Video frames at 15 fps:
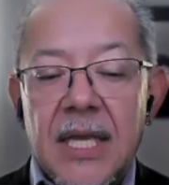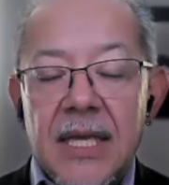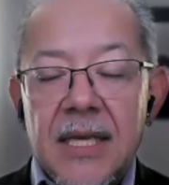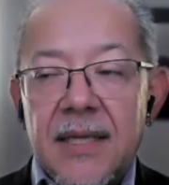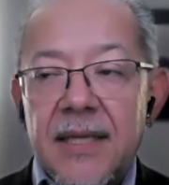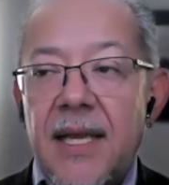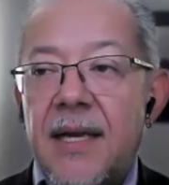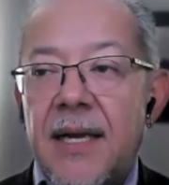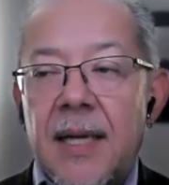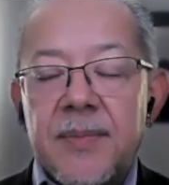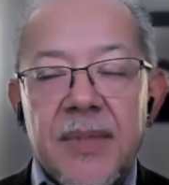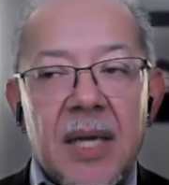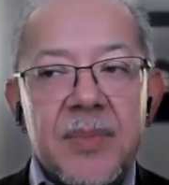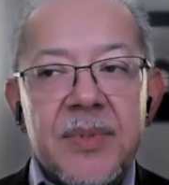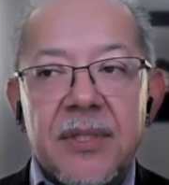Yeah, ab-
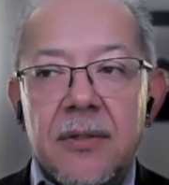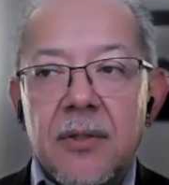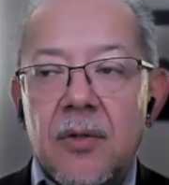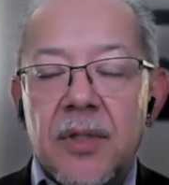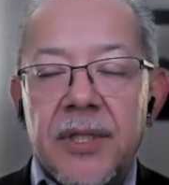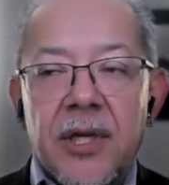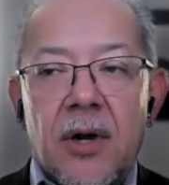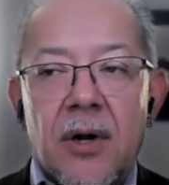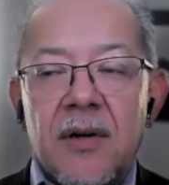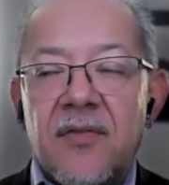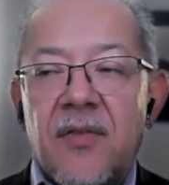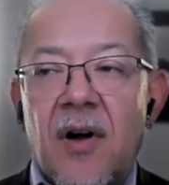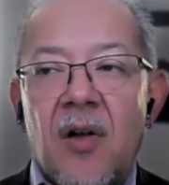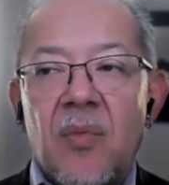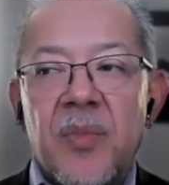absolutely. Our
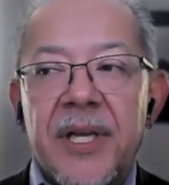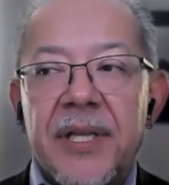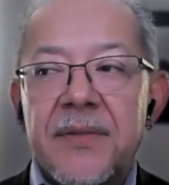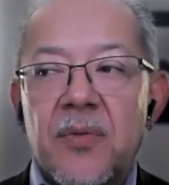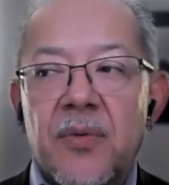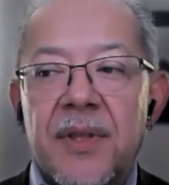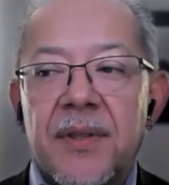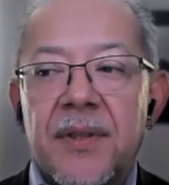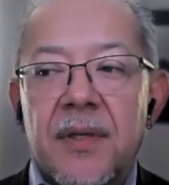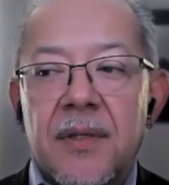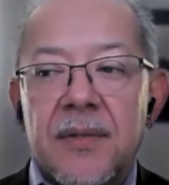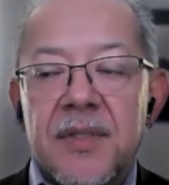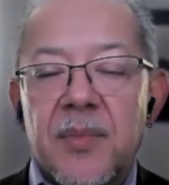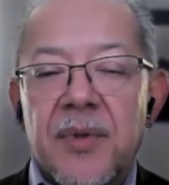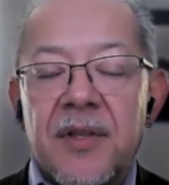involvement with uh,
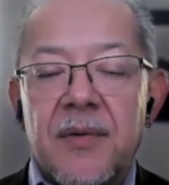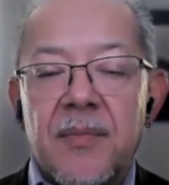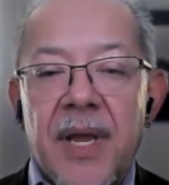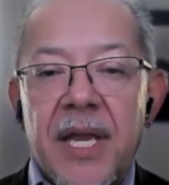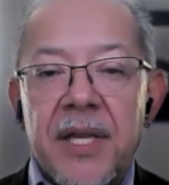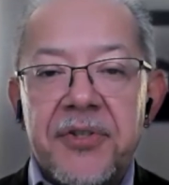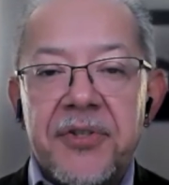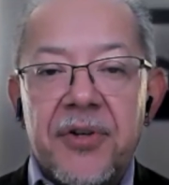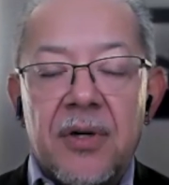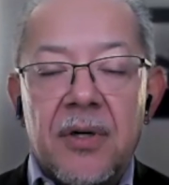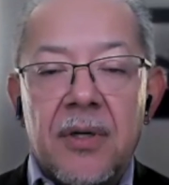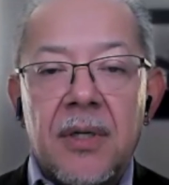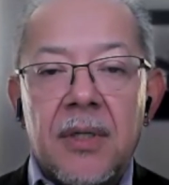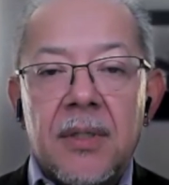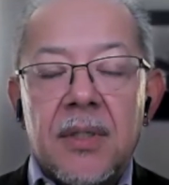some of the major
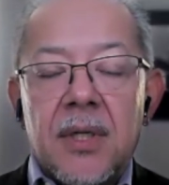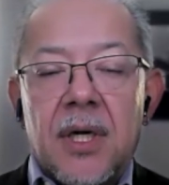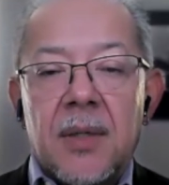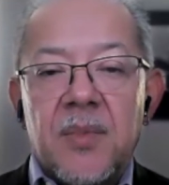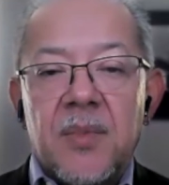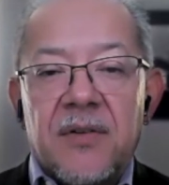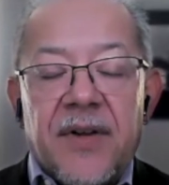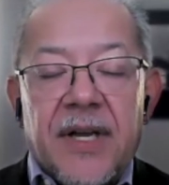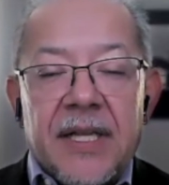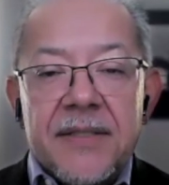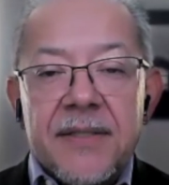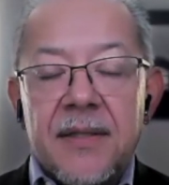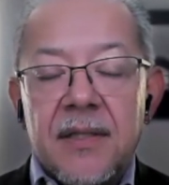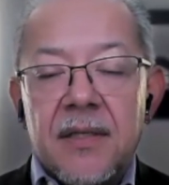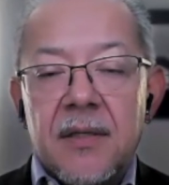um, events
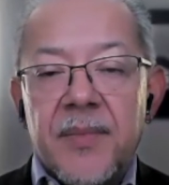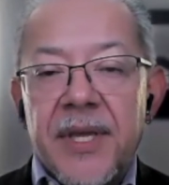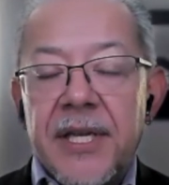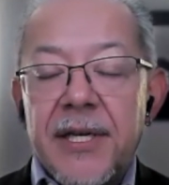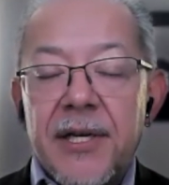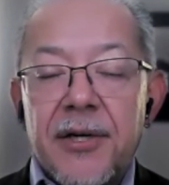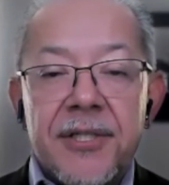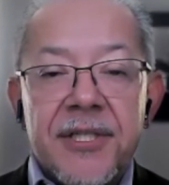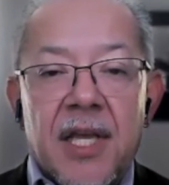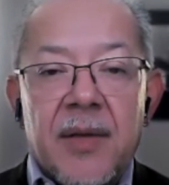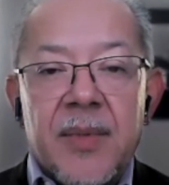in the media and entertainment